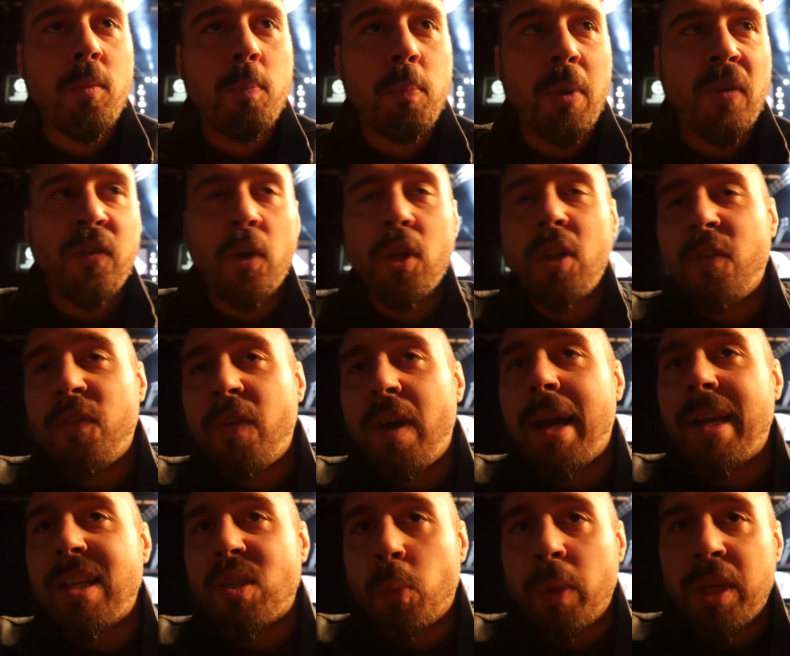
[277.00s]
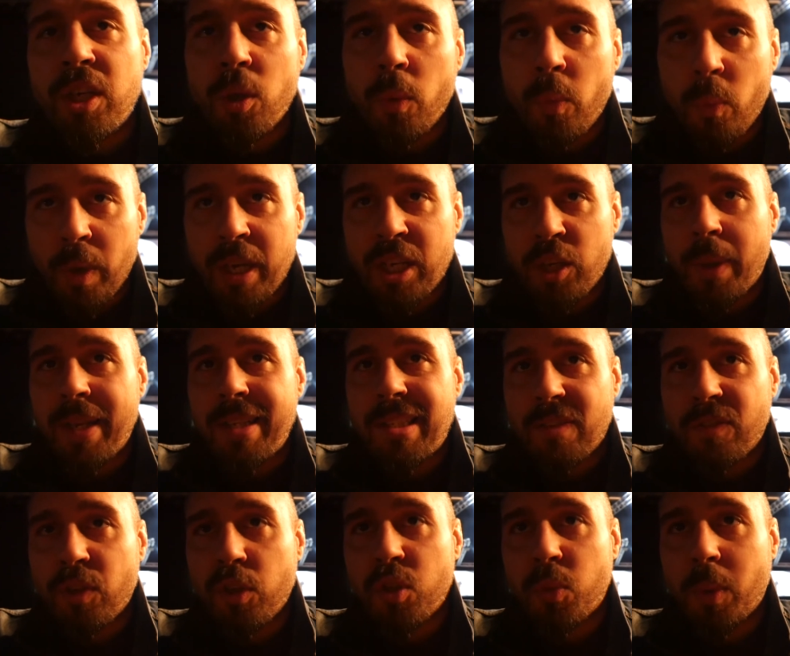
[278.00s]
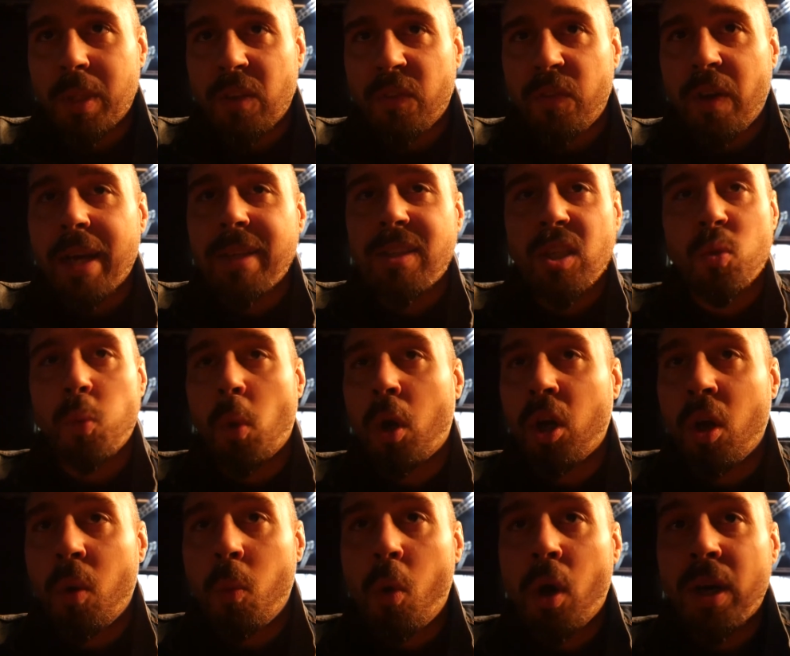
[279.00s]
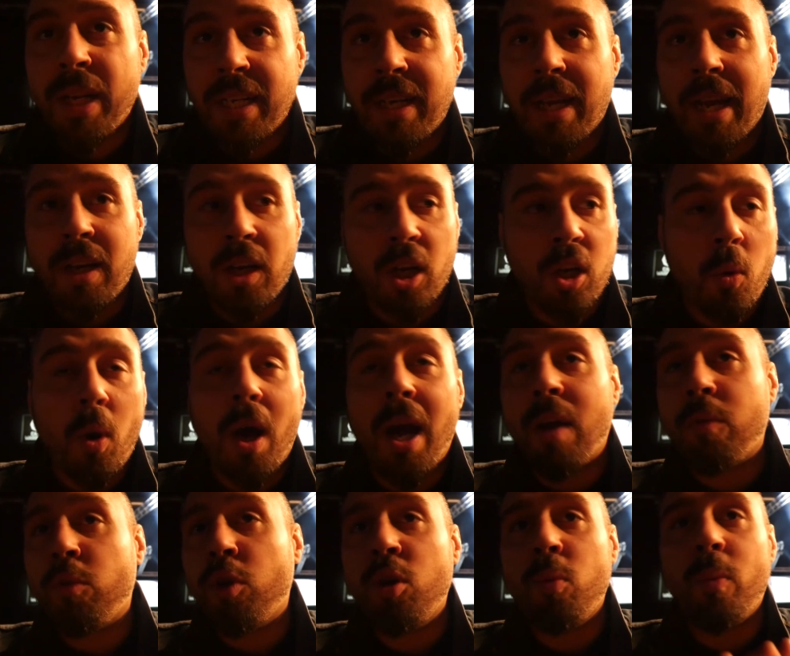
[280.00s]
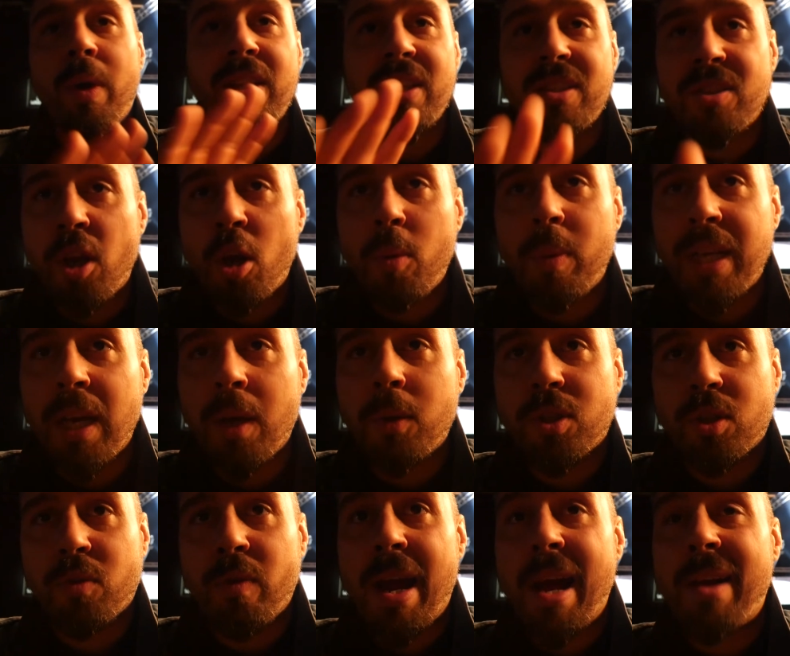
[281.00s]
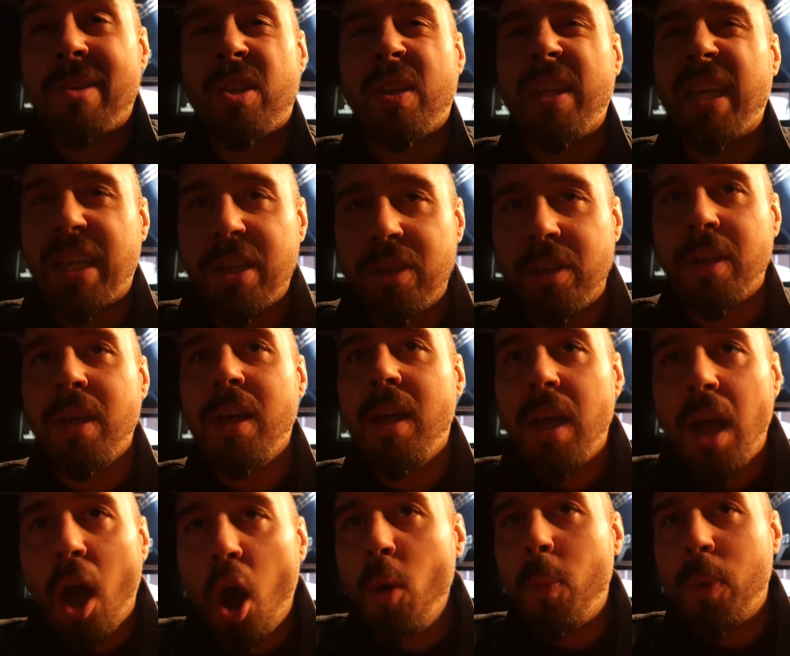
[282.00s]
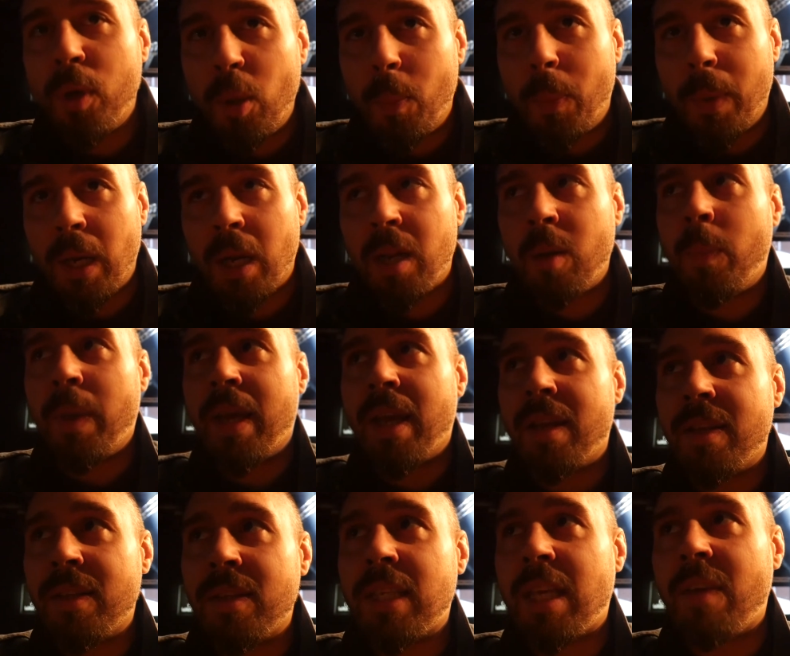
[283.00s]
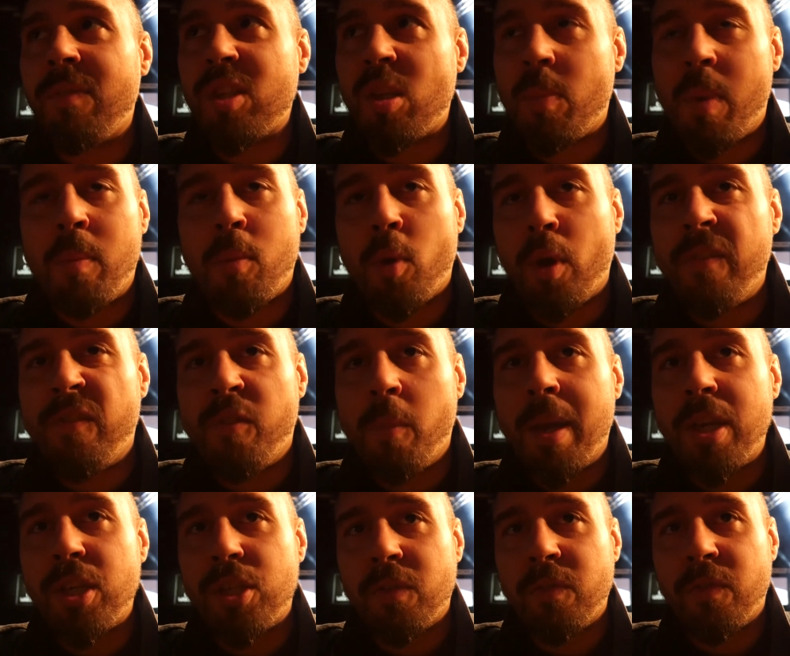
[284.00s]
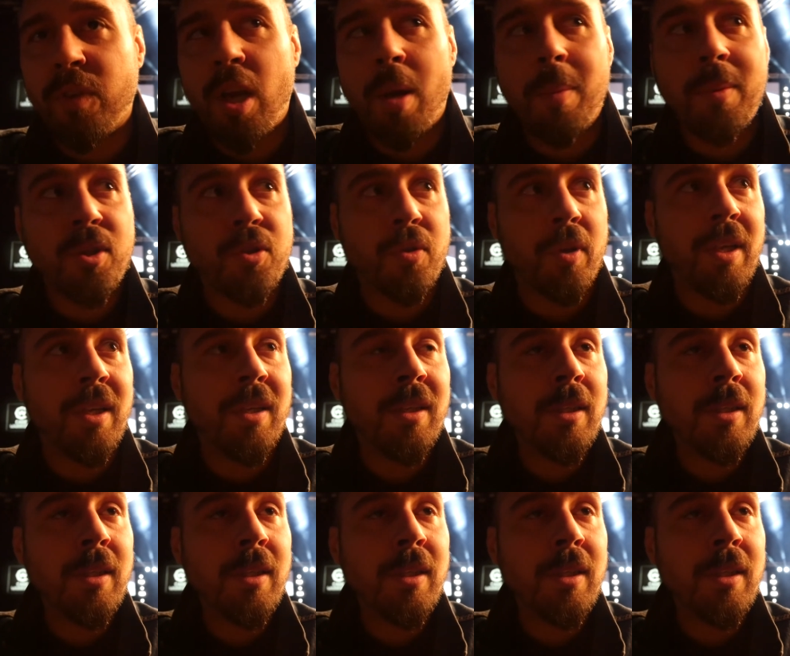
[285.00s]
before the fights, we do interviews with the fighters one-on-one in a quiet room where there's nobody else around, so they can open up a little bit and give us a bit more information for commentary.